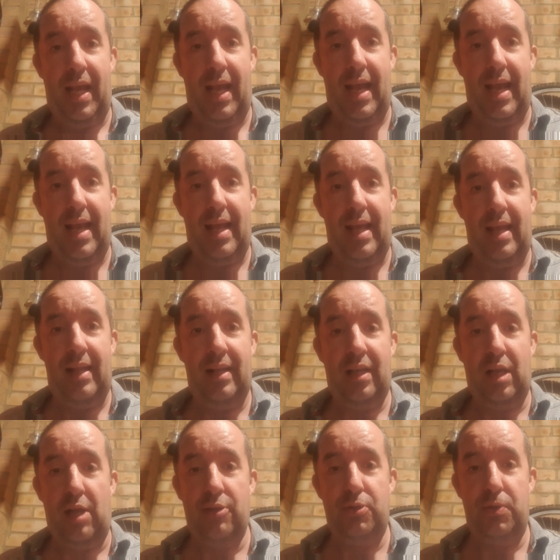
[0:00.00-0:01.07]
and the
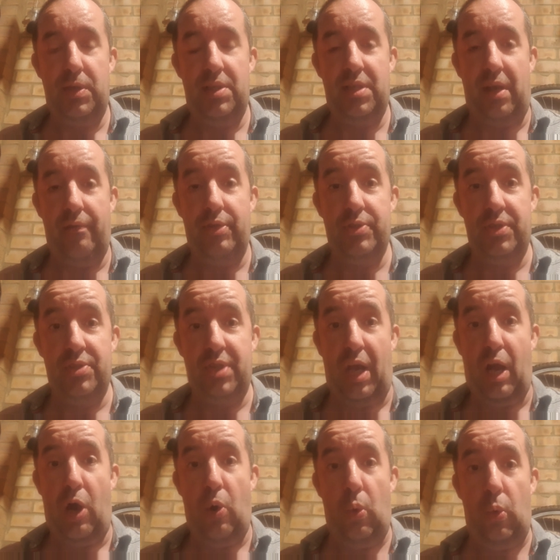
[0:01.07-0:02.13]
country suffers as a
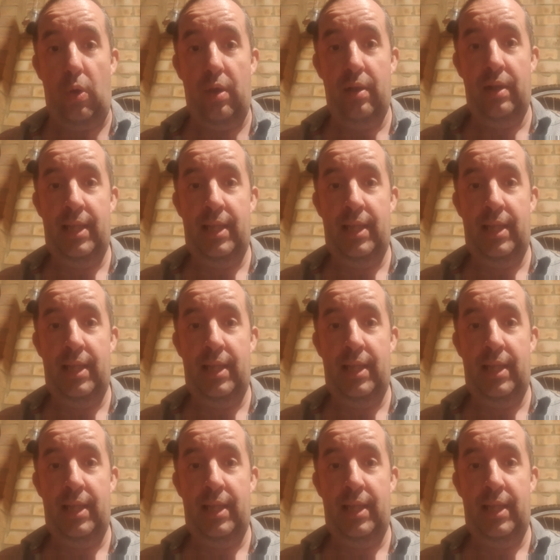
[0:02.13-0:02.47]
whole.